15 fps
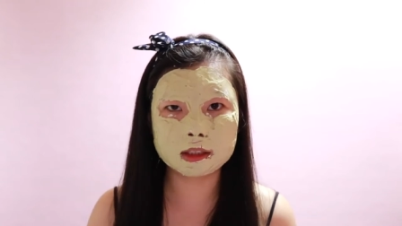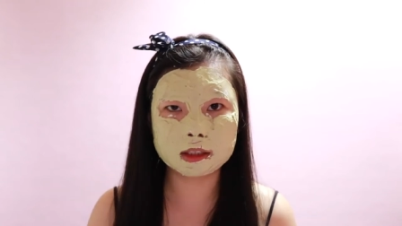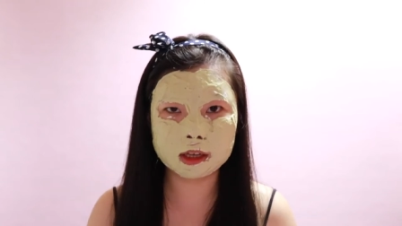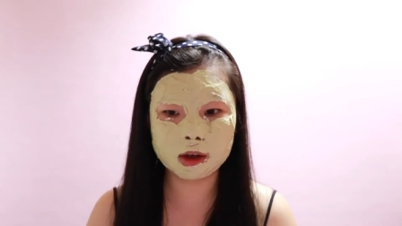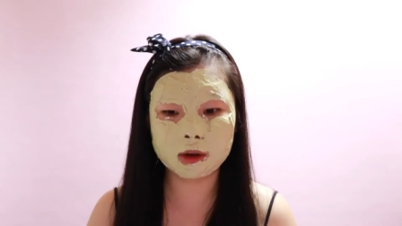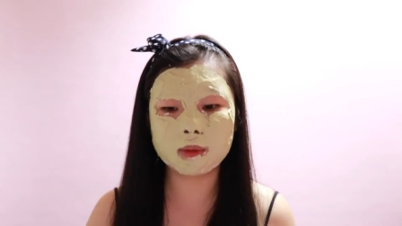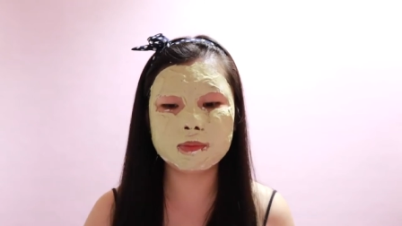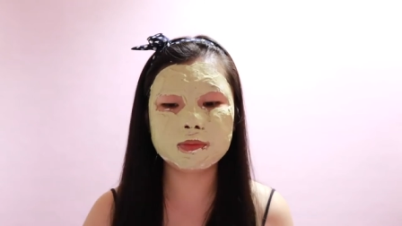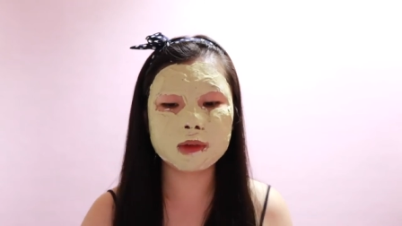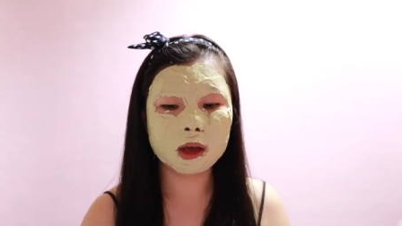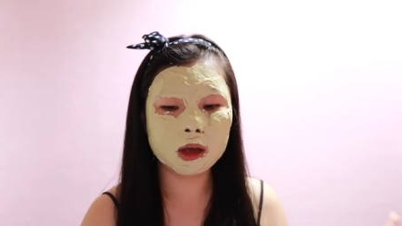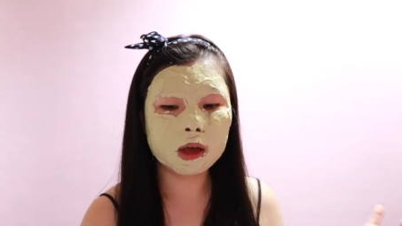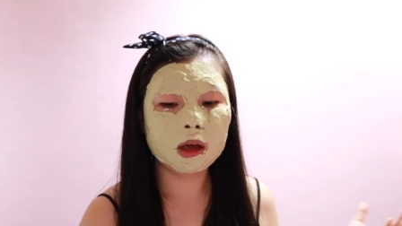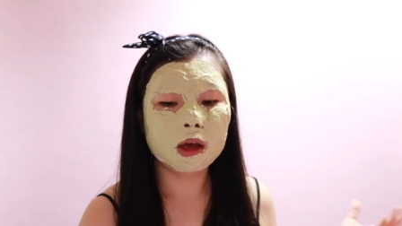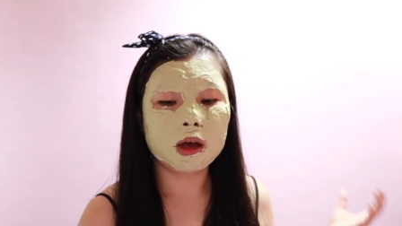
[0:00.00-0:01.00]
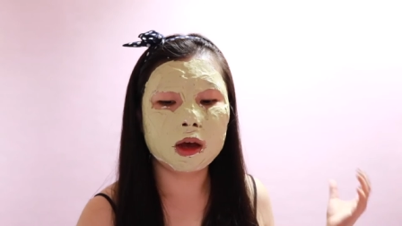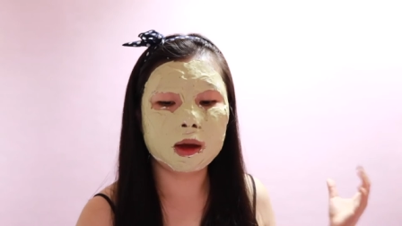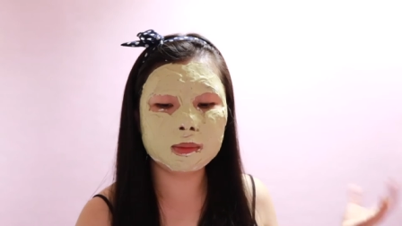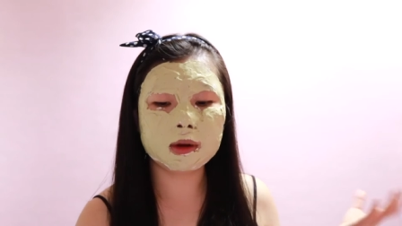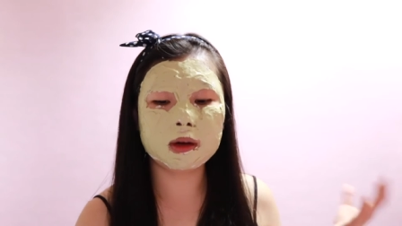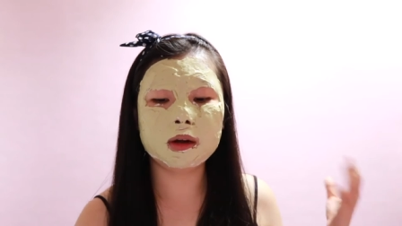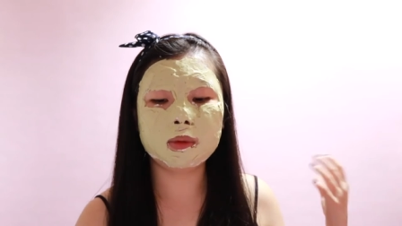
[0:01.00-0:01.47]
So
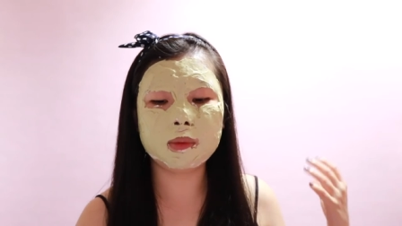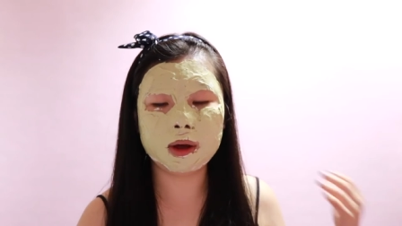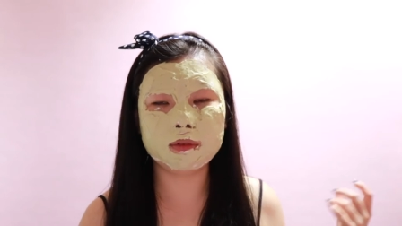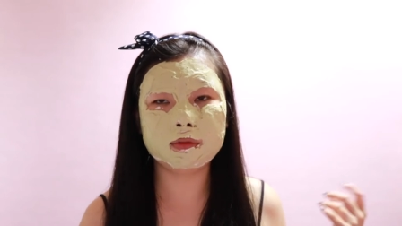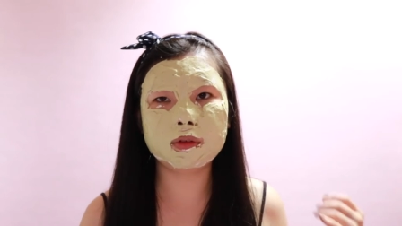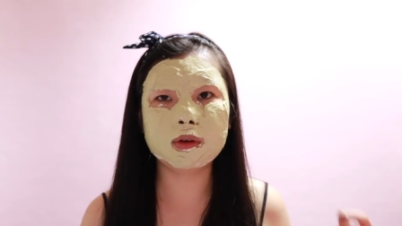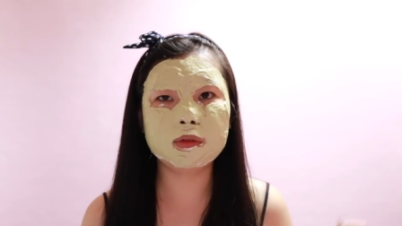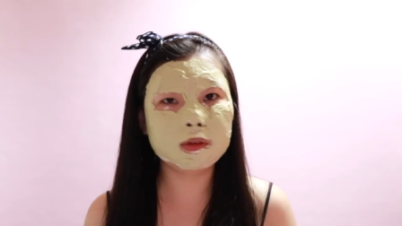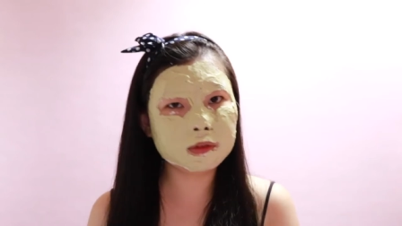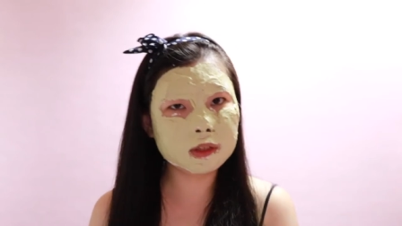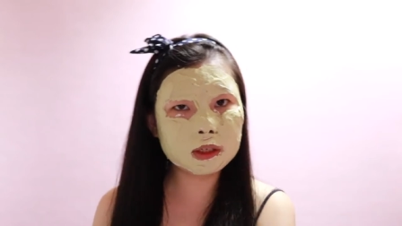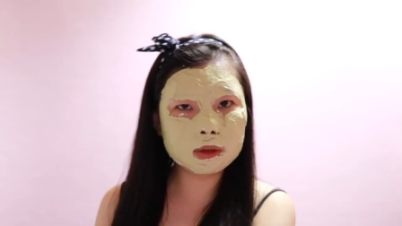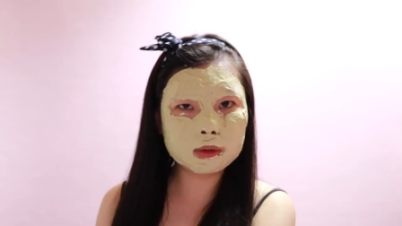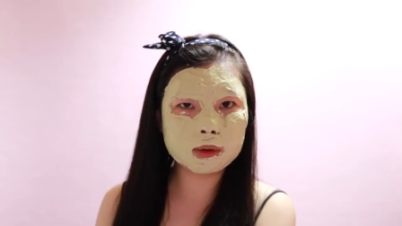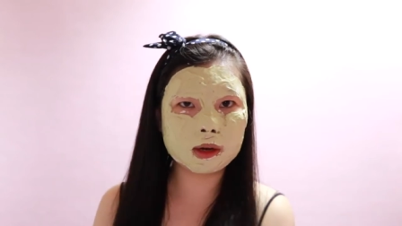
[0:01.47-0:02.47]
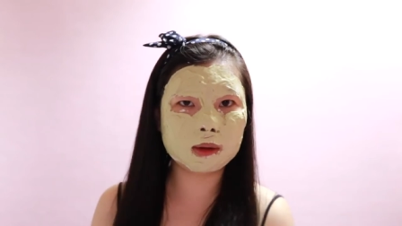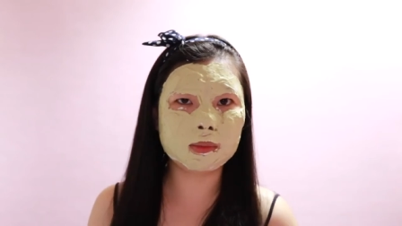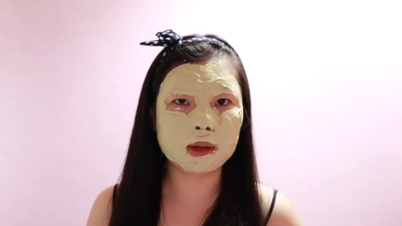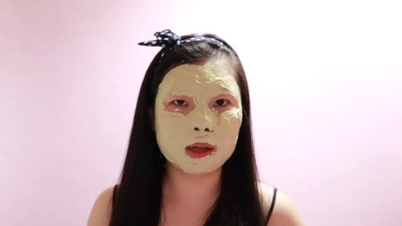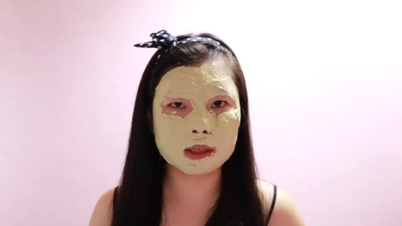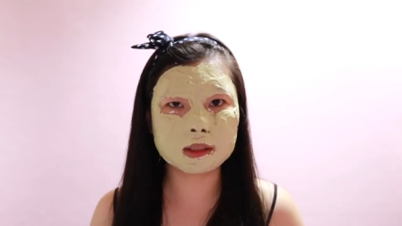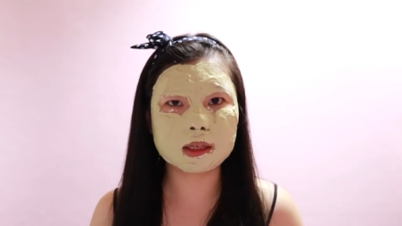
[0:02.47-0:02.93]
I'm gonna wait for 15 to 20
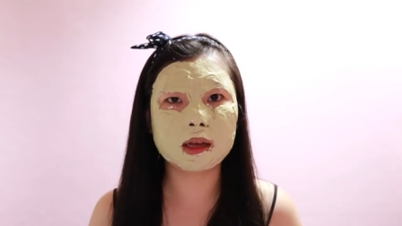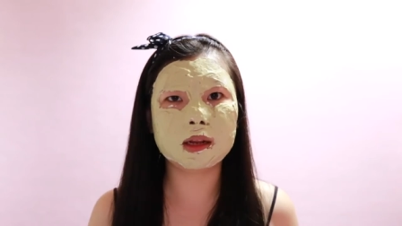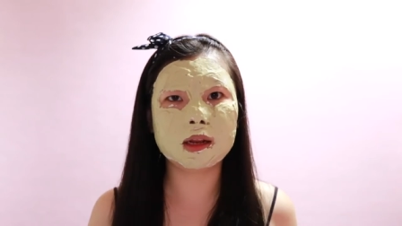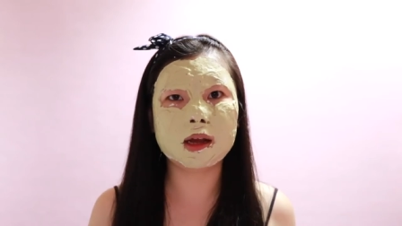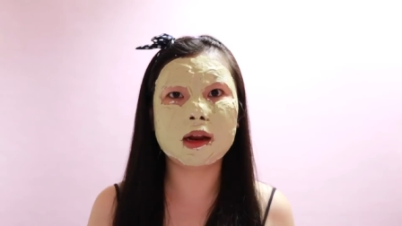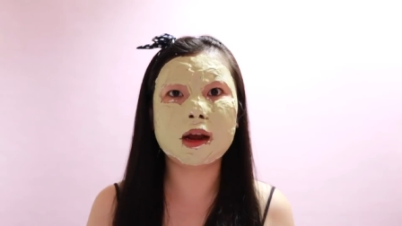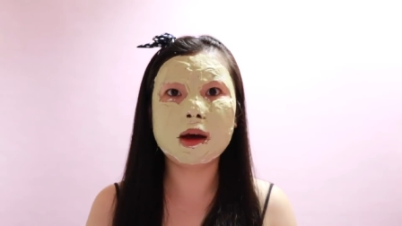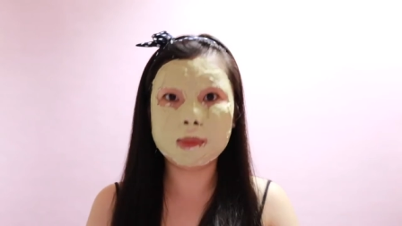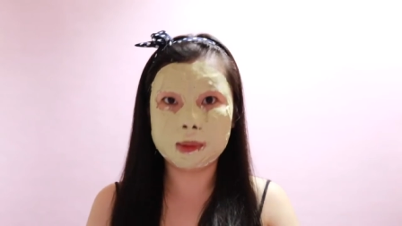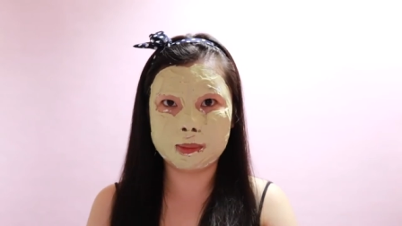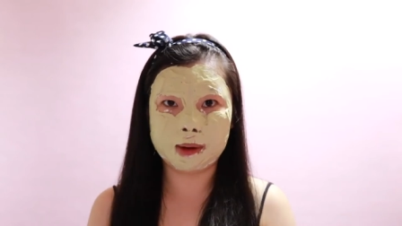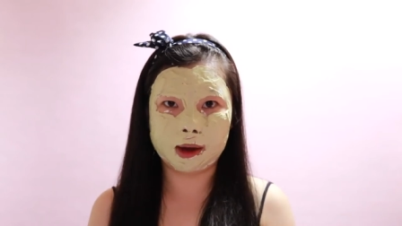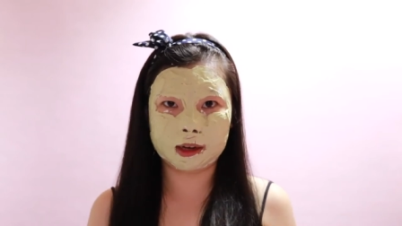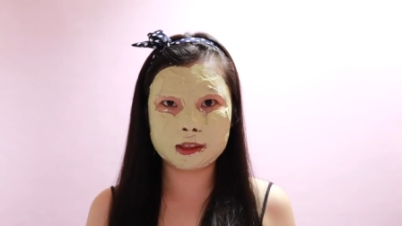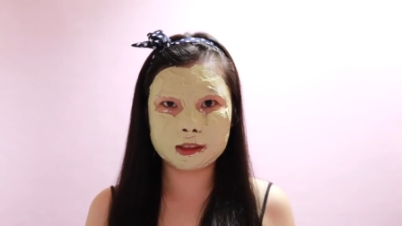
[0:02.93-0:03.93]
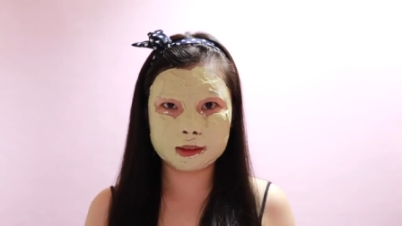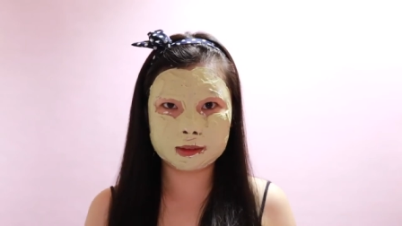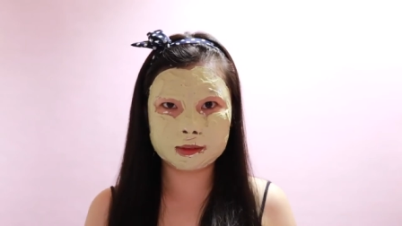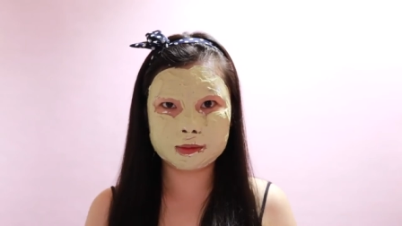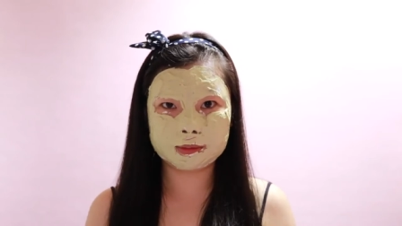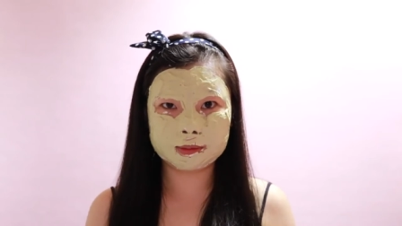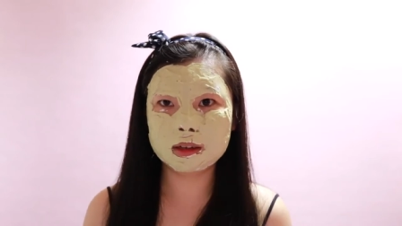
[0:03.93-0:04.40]
minutes and then I'll be back.
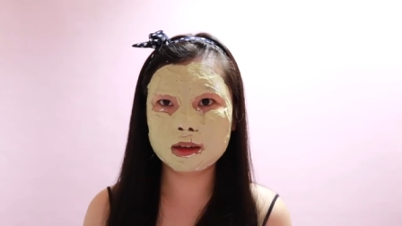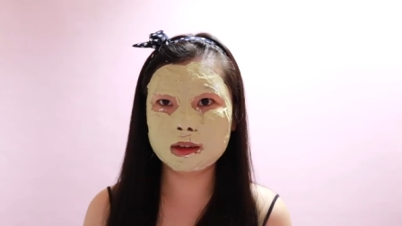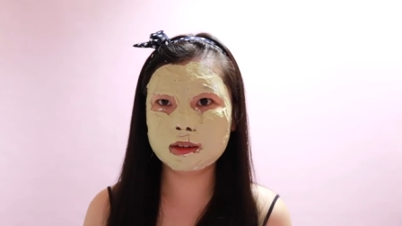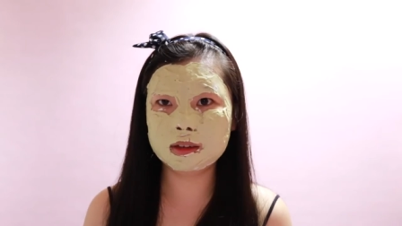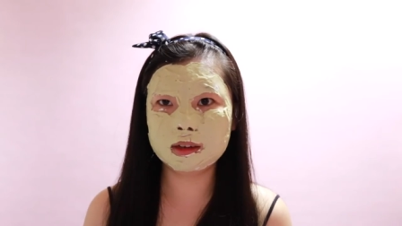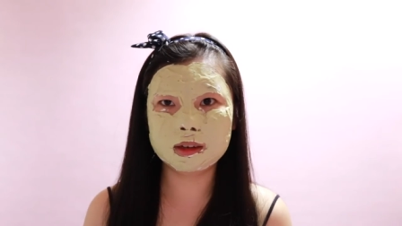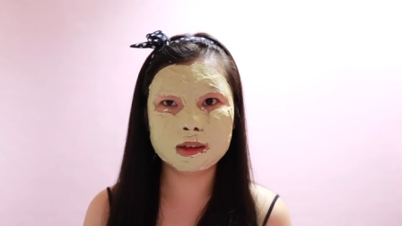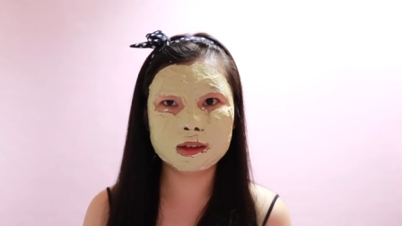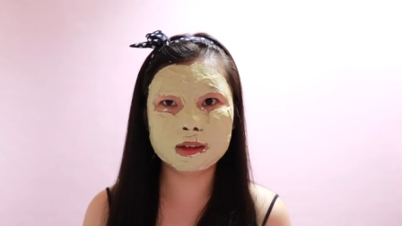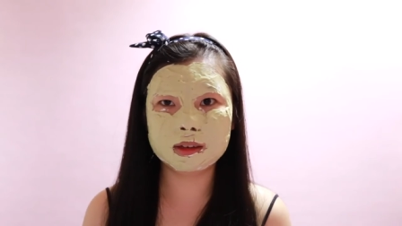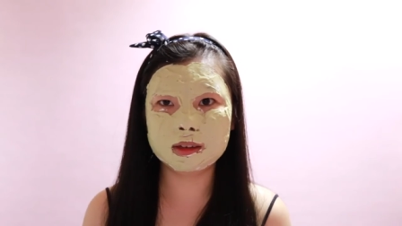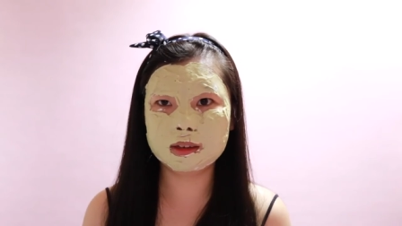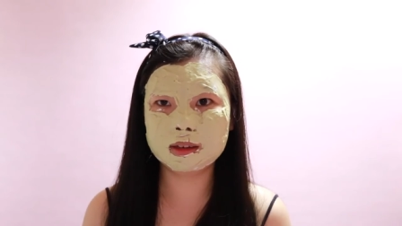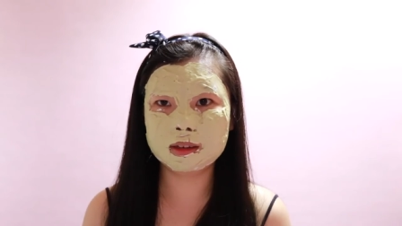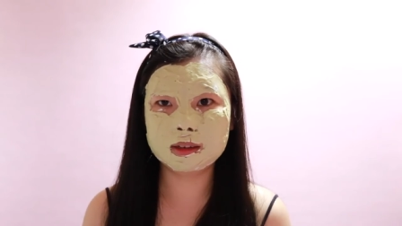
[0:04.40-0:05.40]
Oh no.